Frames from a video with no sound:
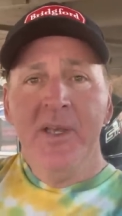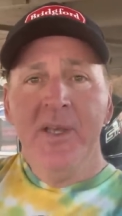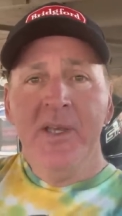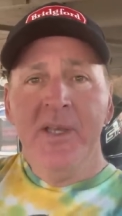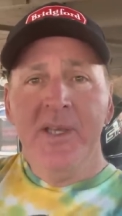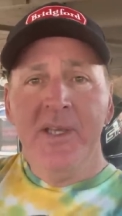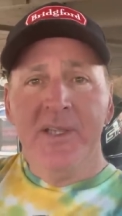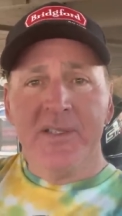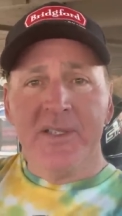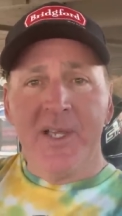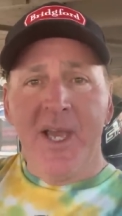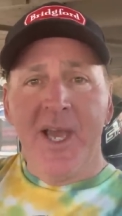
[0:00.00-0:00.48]

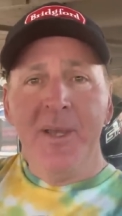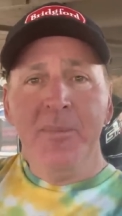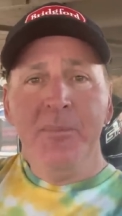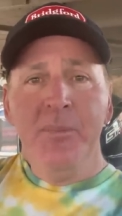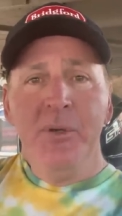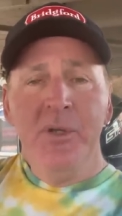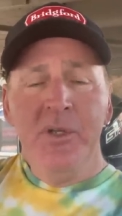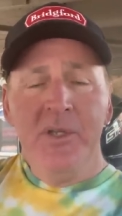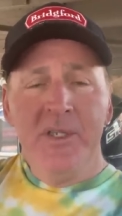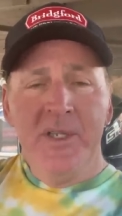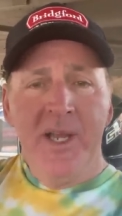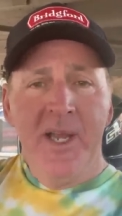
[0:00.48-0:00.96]
is I
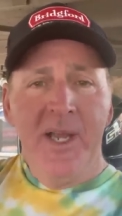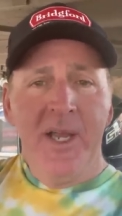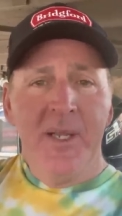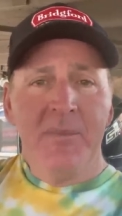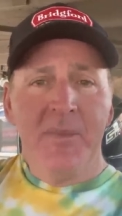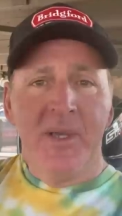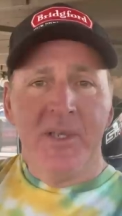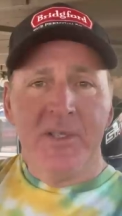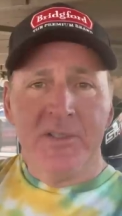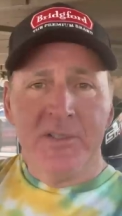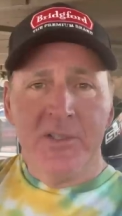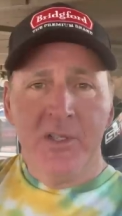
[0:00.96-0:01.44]
put
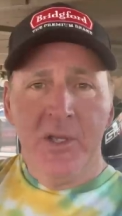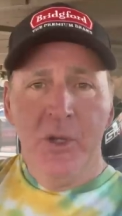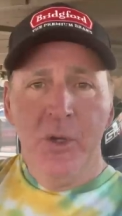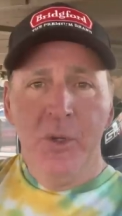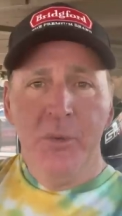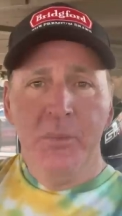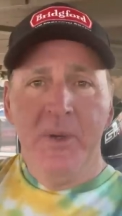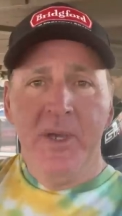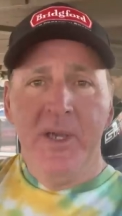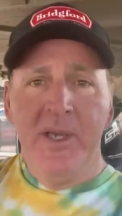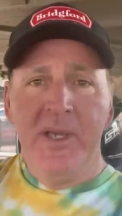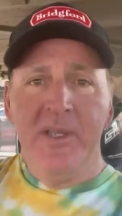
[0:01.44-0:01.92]
down my
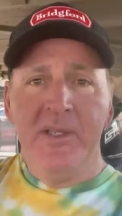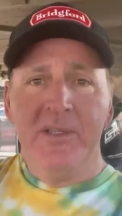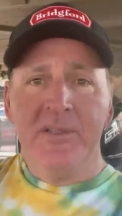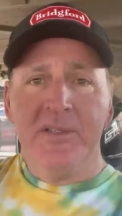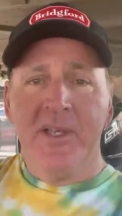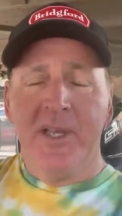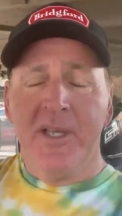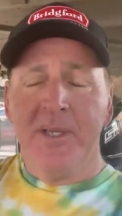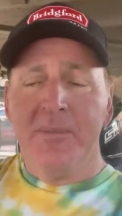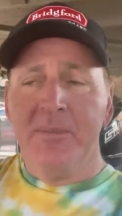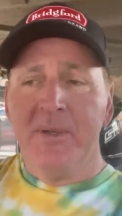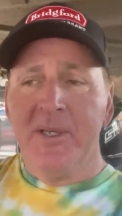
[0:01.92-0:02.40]
slow
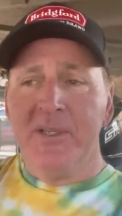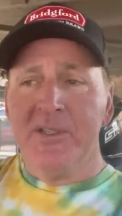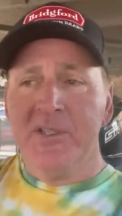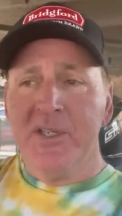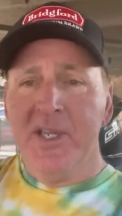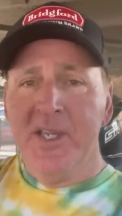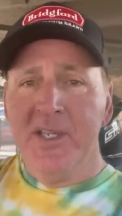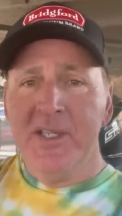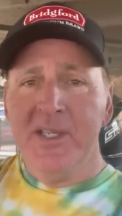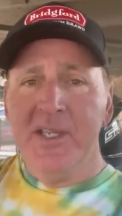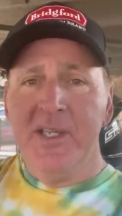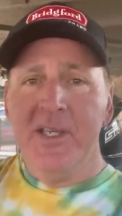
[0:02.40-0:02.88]
baits, like my
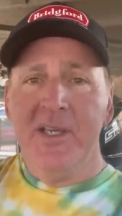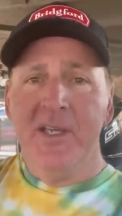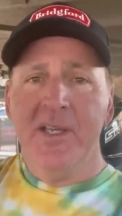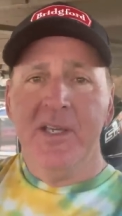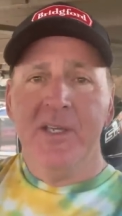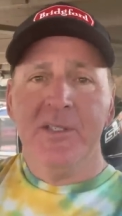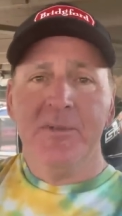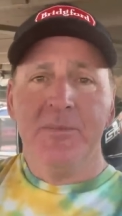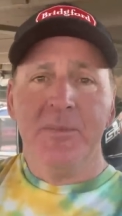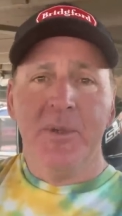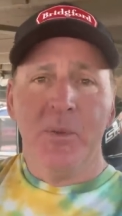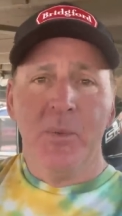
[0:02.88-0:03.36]
shaky
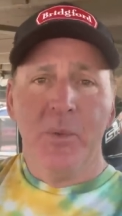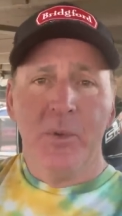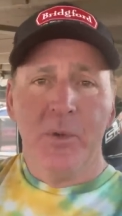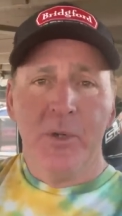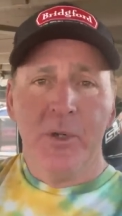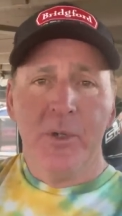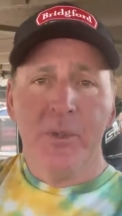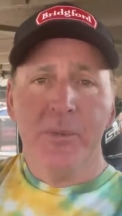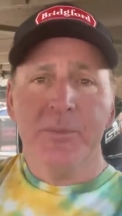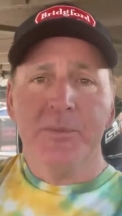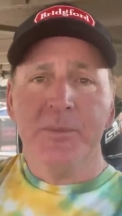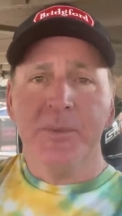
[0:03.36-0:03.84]
heads, my
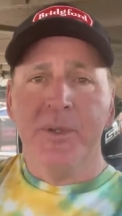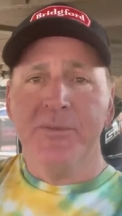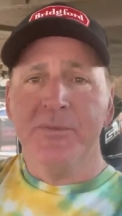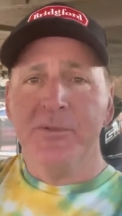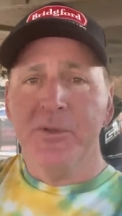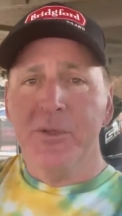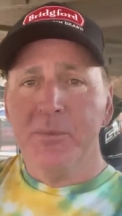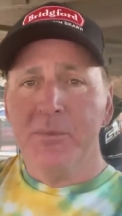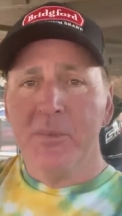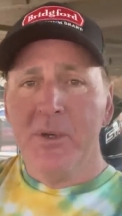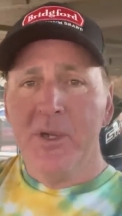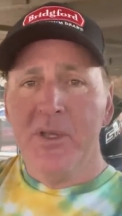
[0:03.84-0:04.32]
worms, my
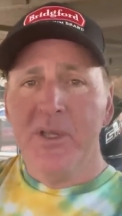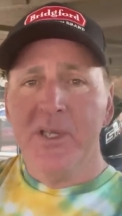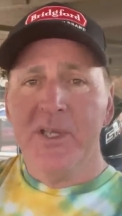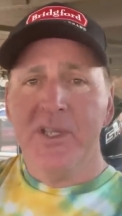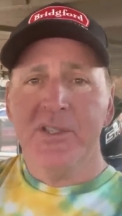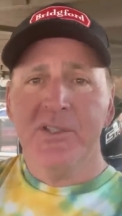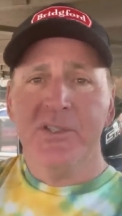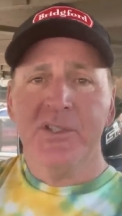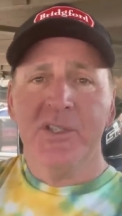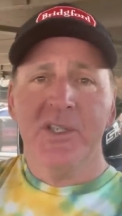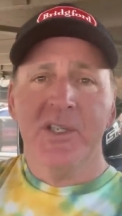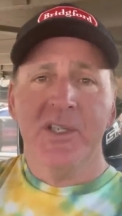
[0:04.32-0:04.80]
football
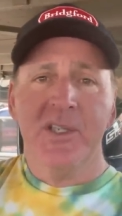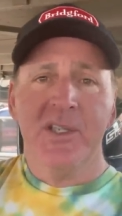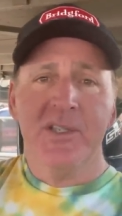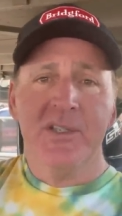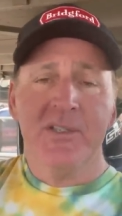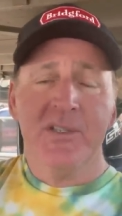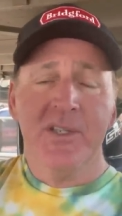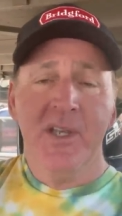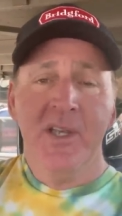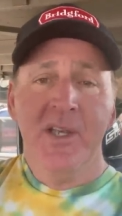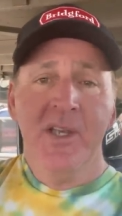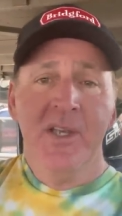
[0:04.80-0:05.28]
head
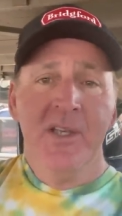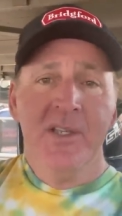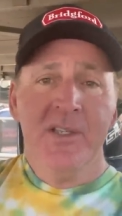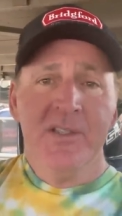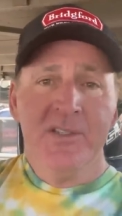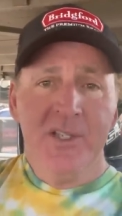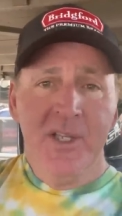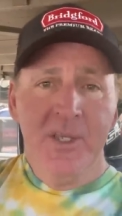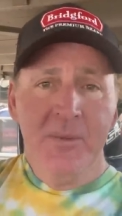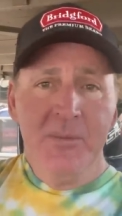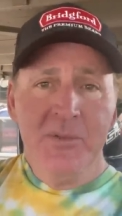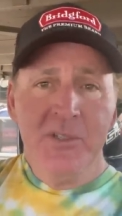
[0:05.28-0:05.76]
jigs,
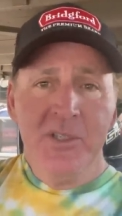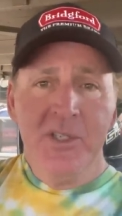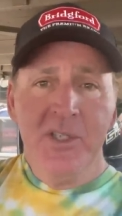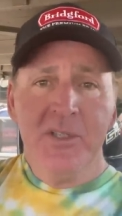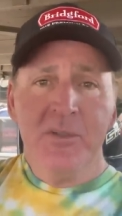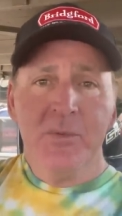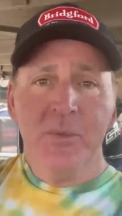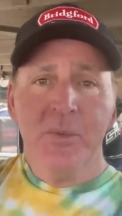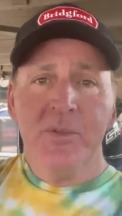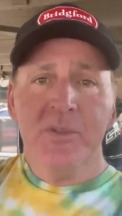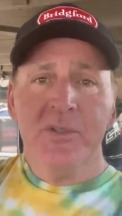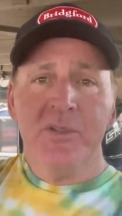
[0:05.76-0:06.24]
some
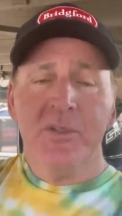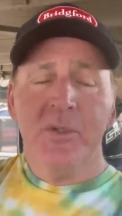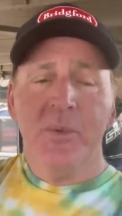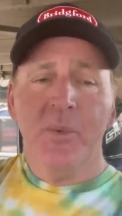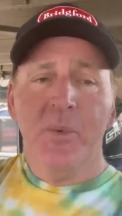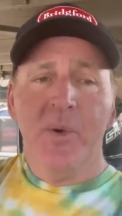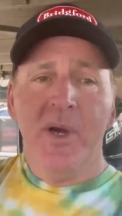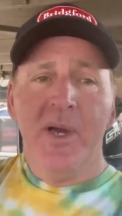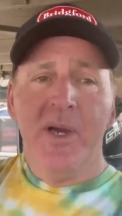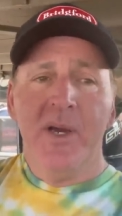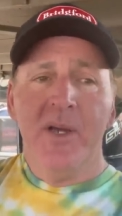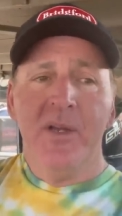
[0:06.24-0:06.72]
jigs once in a
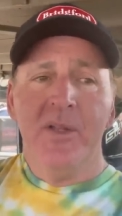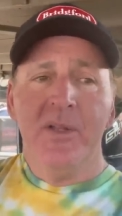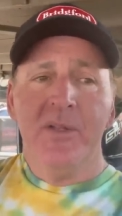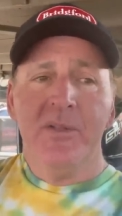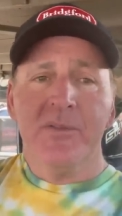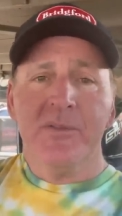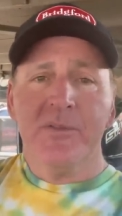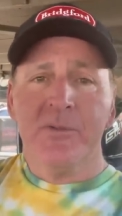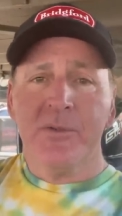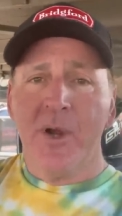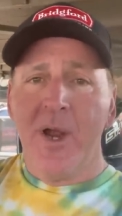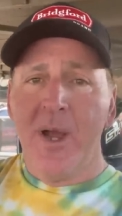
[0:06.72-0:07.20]

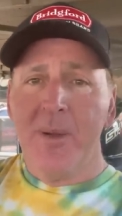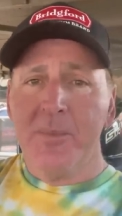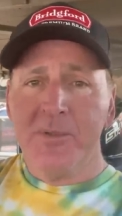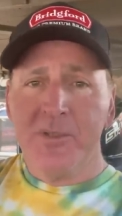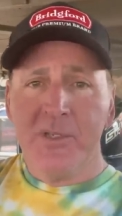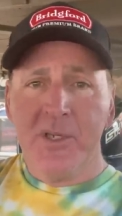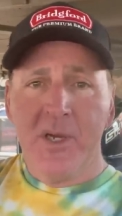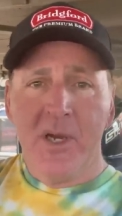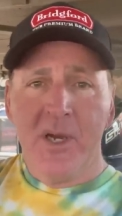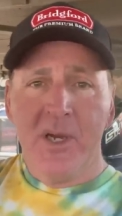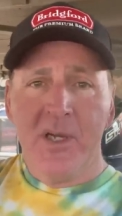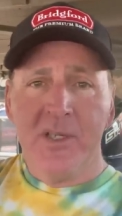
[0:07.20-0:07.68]
while, drop
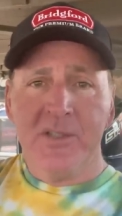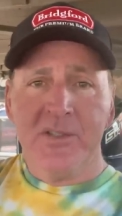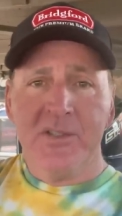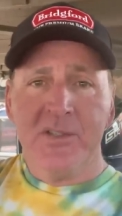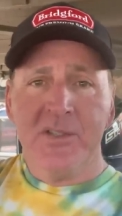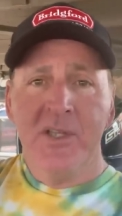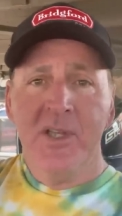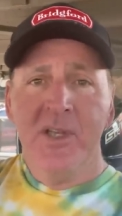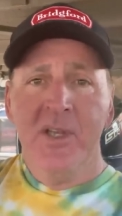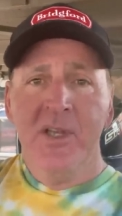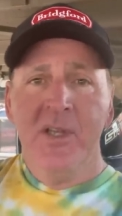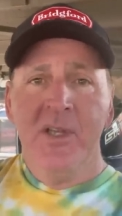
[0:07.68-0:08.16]

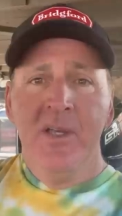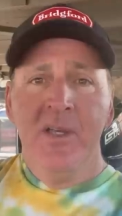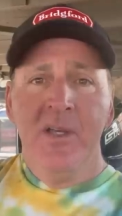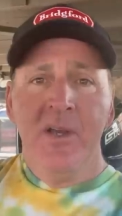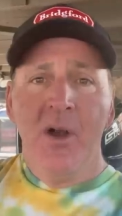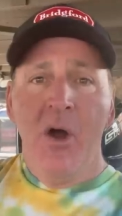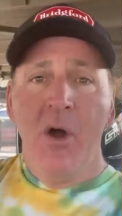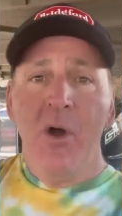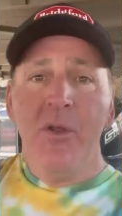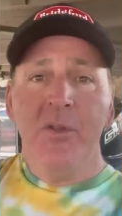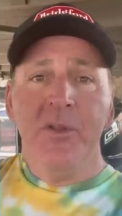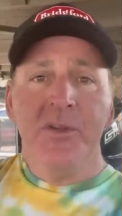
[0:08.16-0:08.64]
shots,
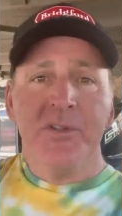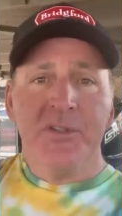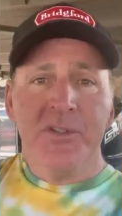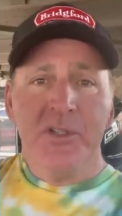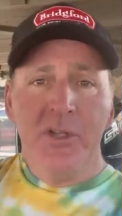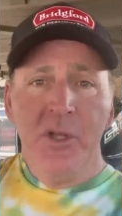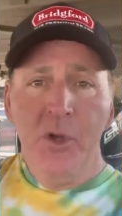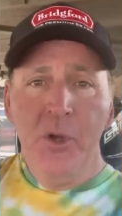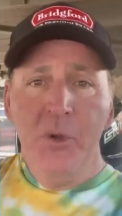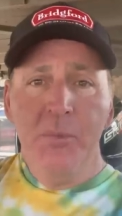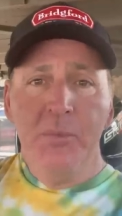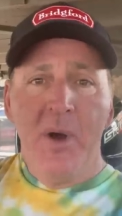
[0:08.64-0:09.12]
all the
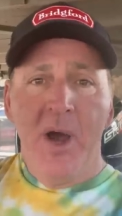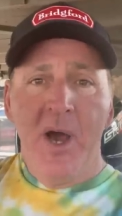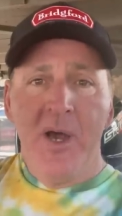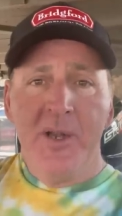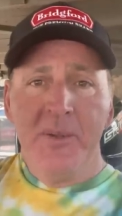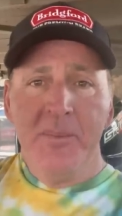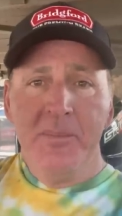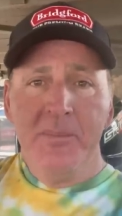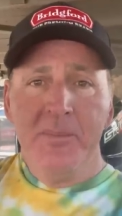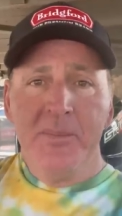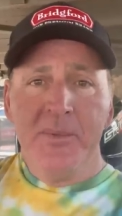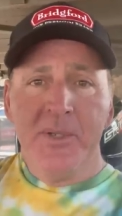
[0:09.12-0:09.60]
slow
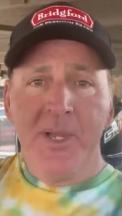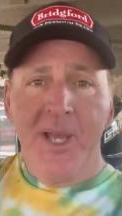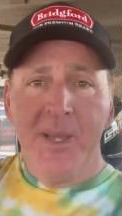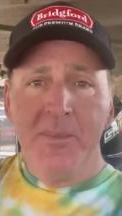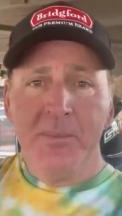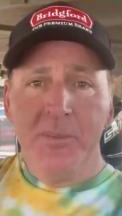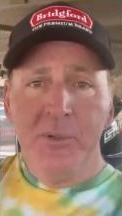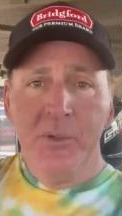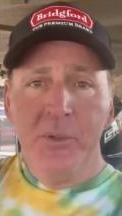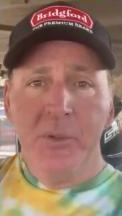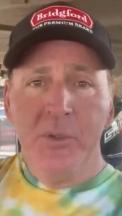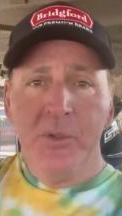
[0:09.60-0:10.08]
bottom
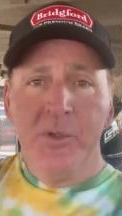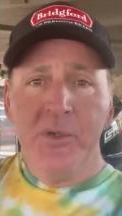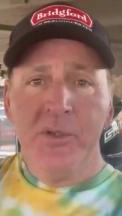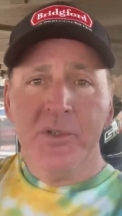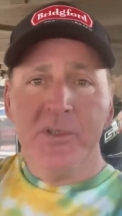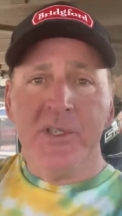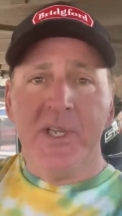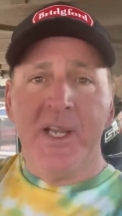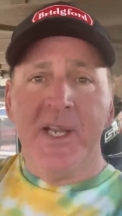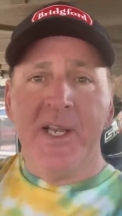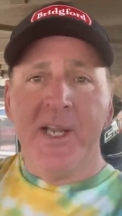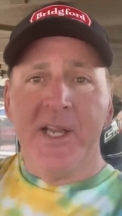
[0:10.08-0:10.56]
type
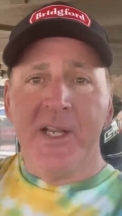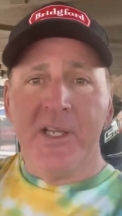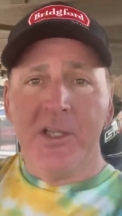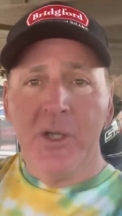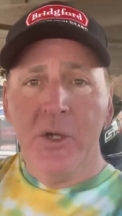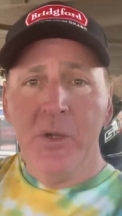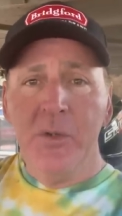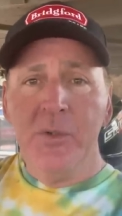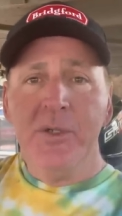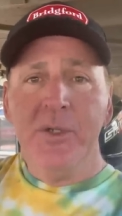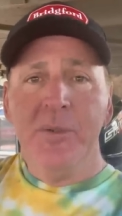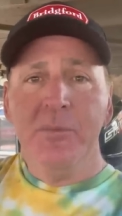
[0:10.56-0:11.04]
lures, and I
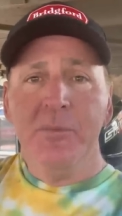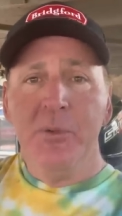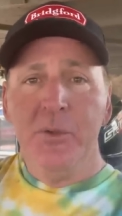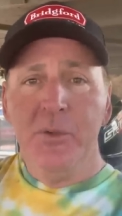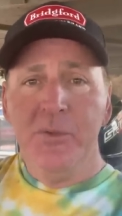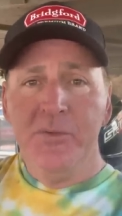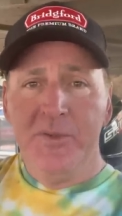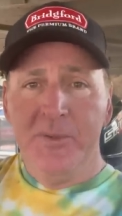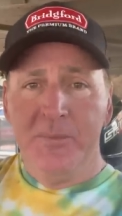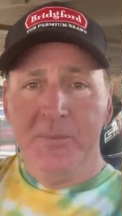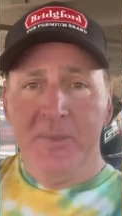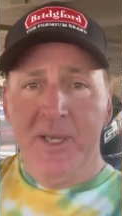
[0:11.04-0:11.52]
go to
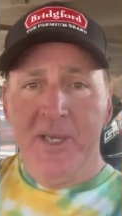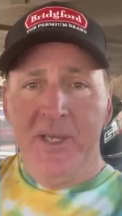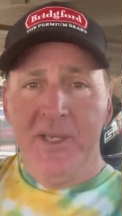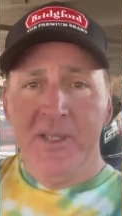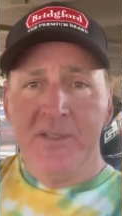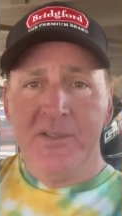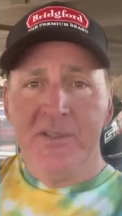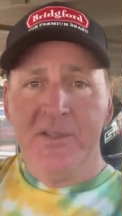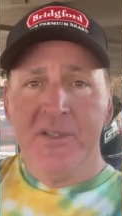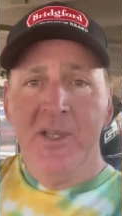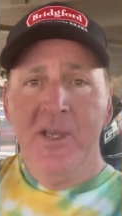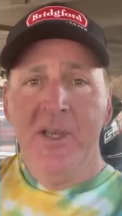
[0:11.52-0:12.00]
moving
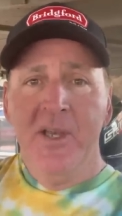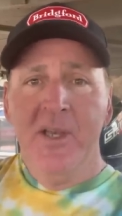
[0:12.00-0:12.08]
baits.